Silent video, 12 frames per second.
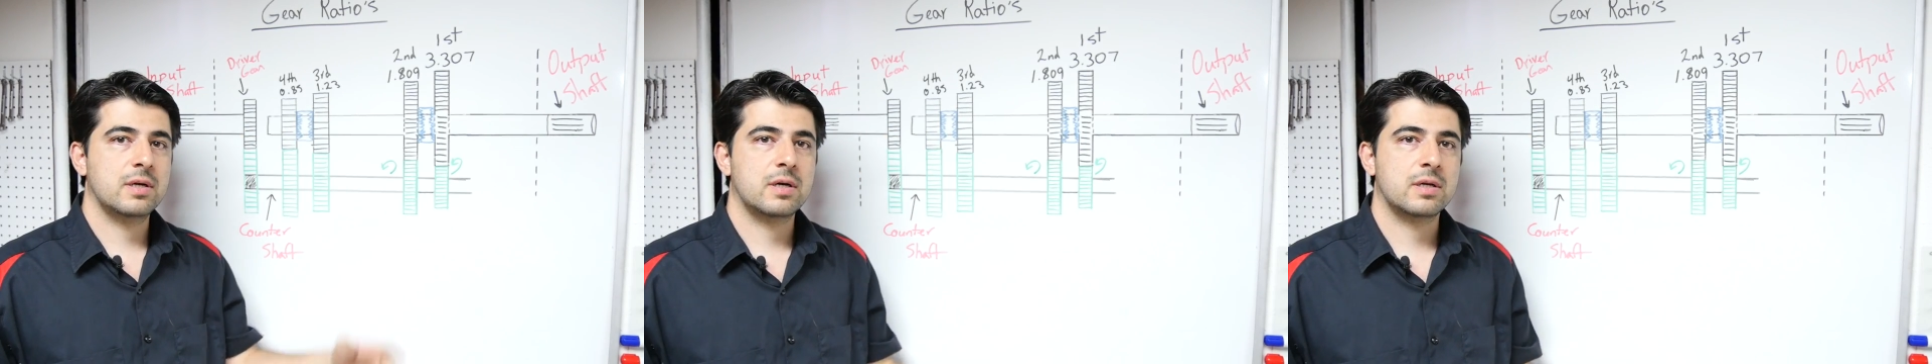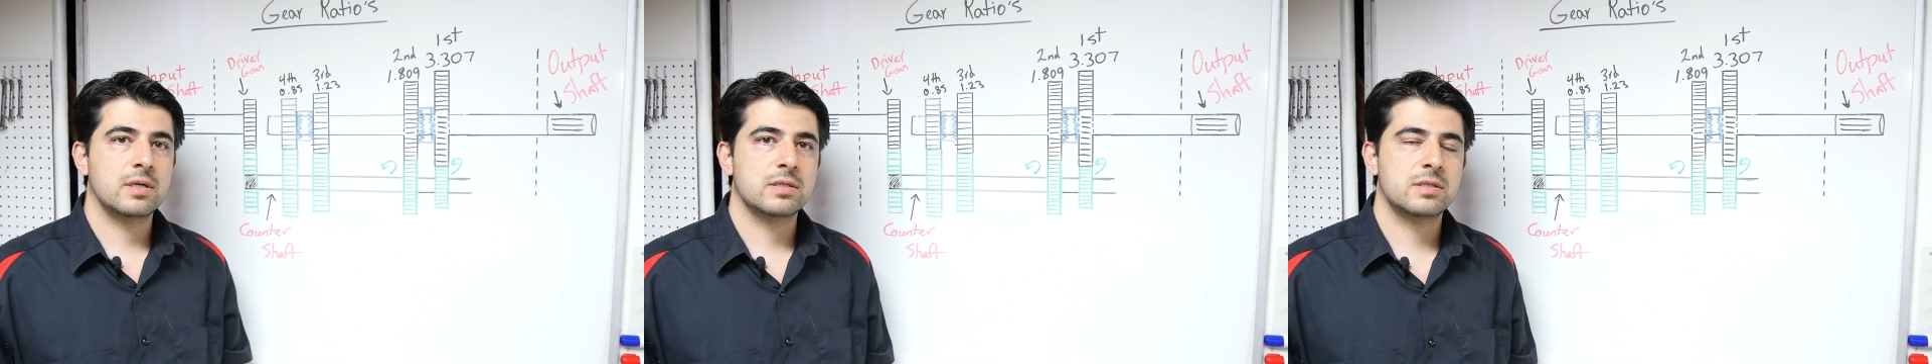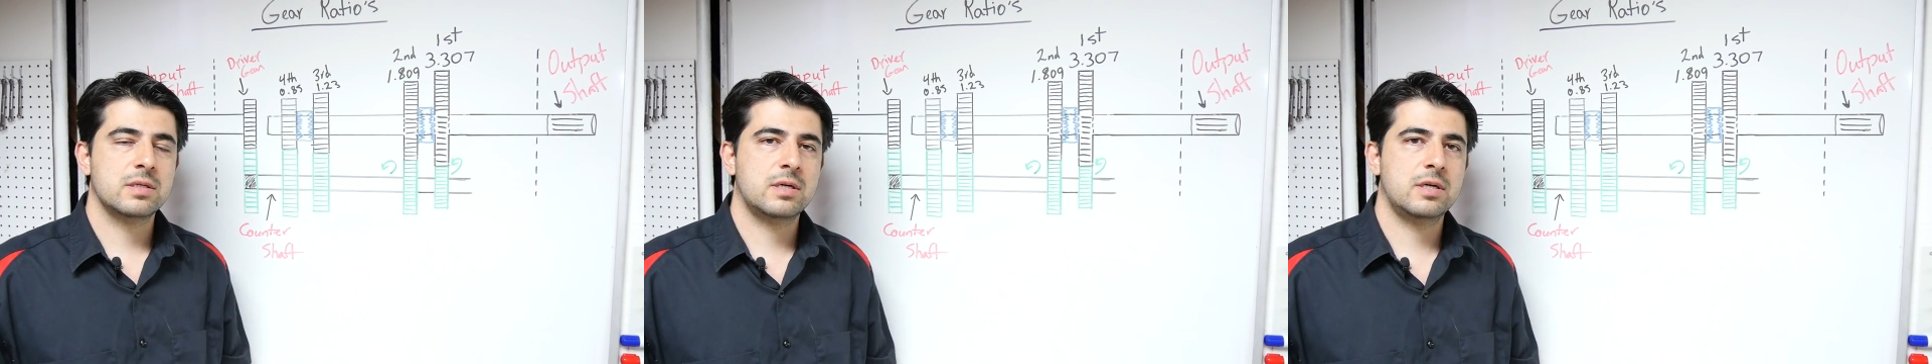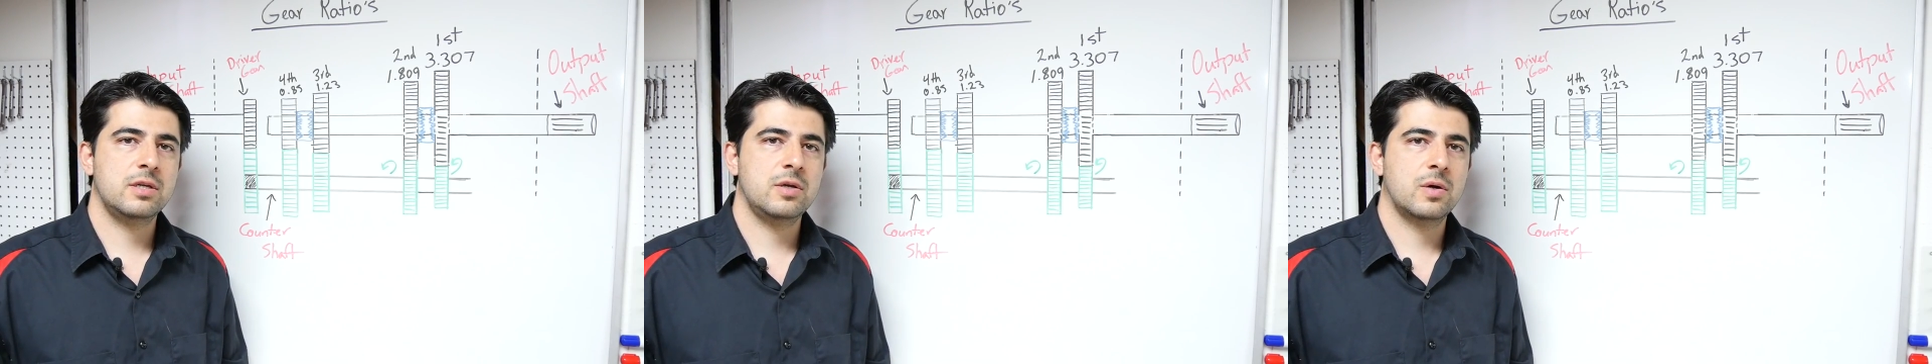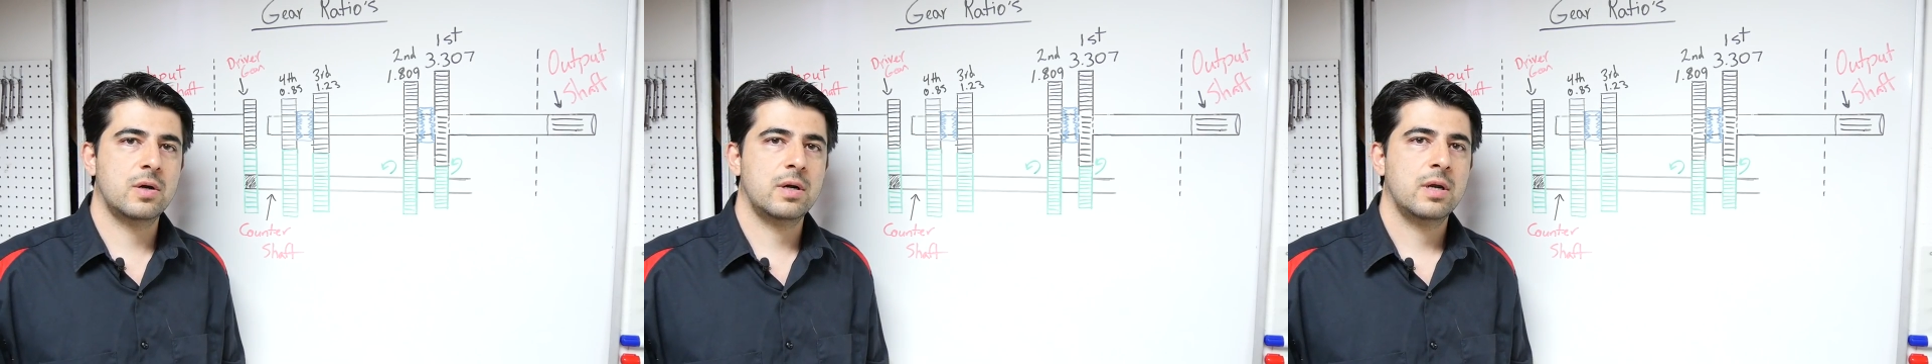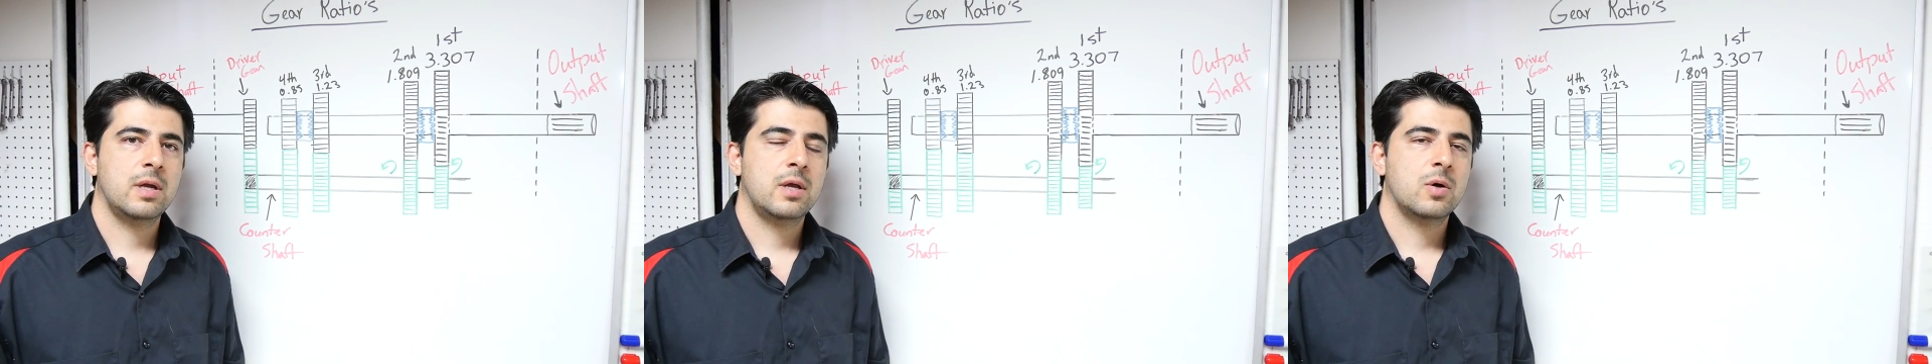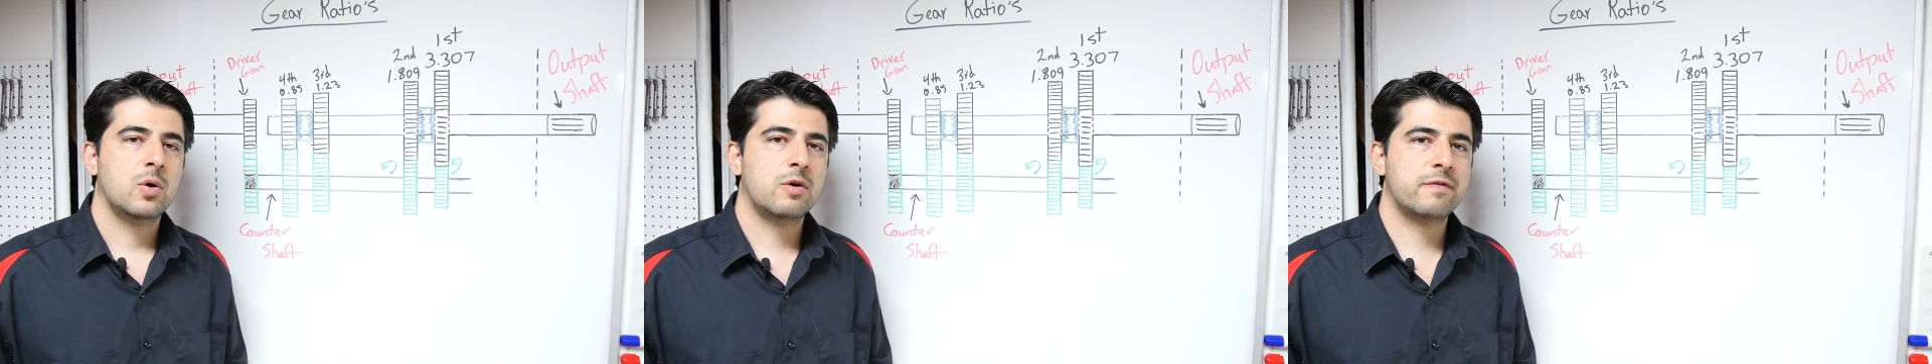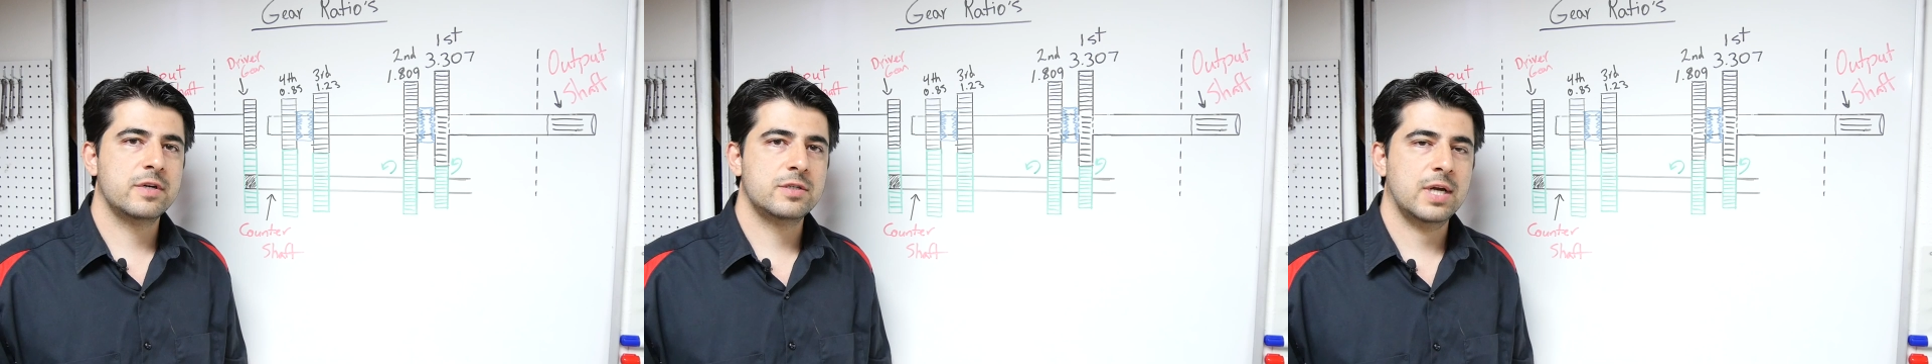are considered your
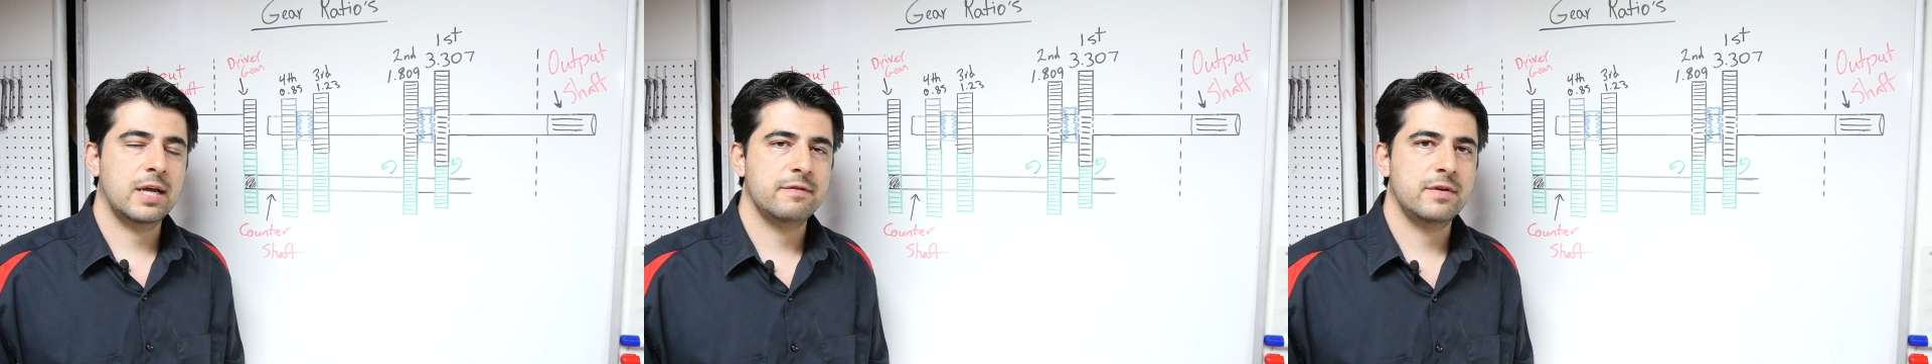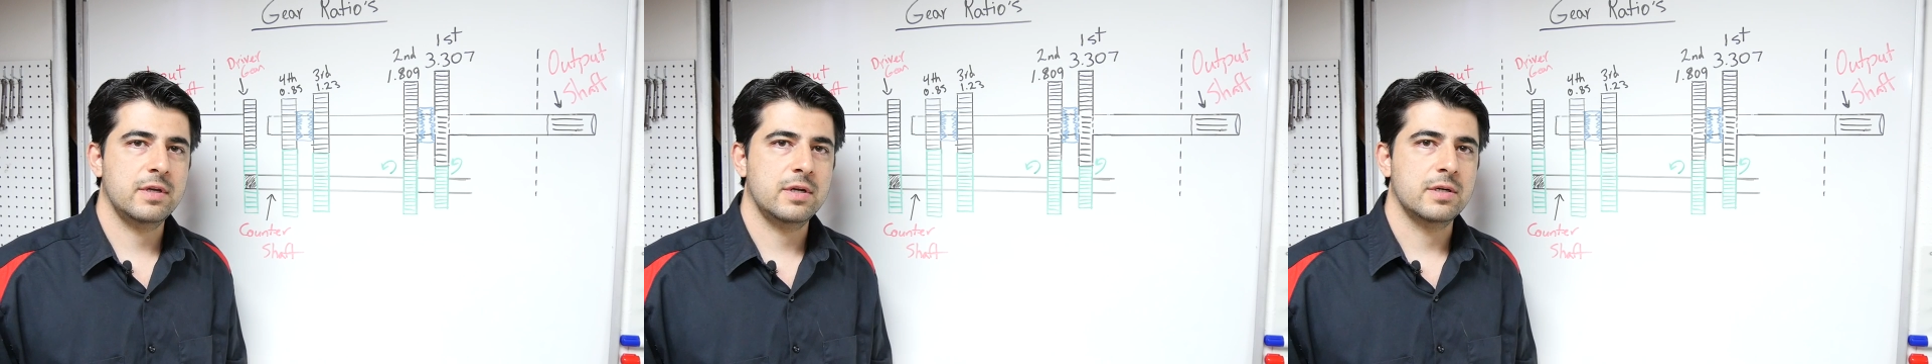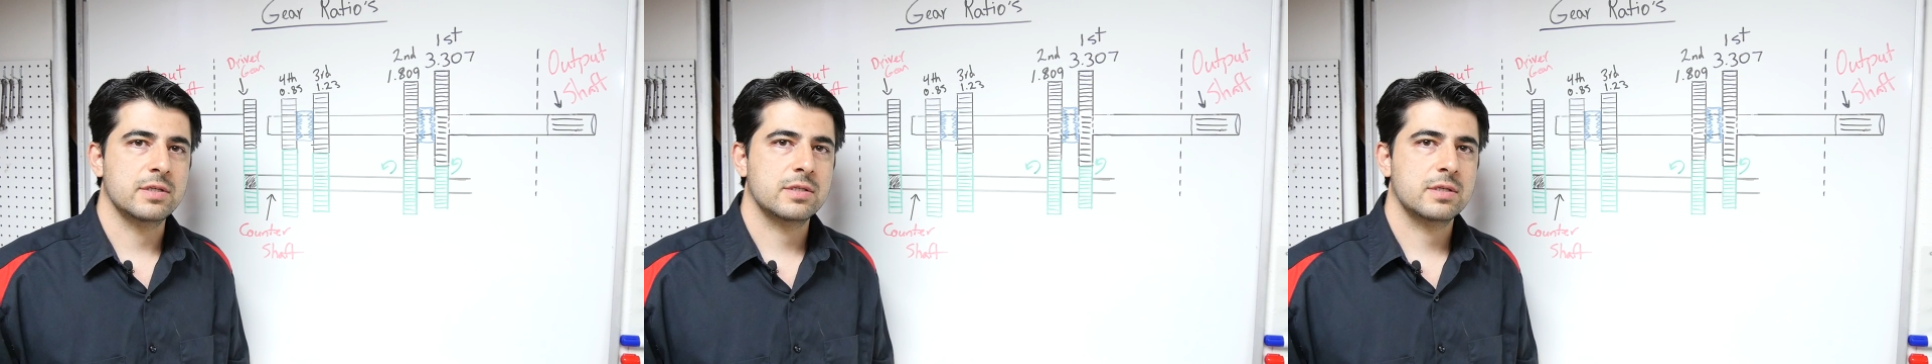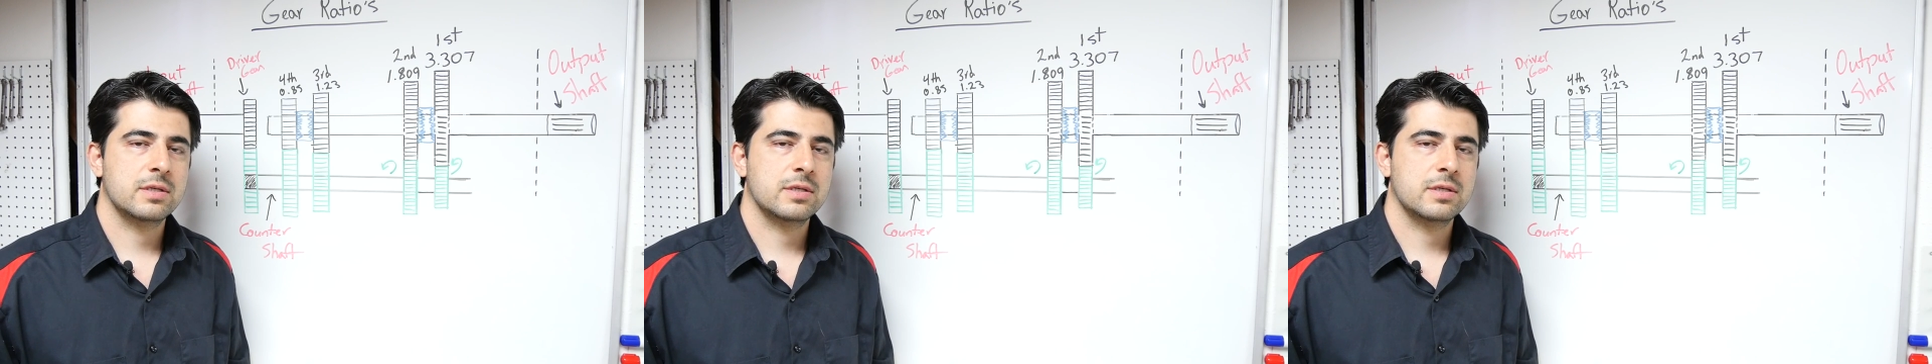overdrive gears.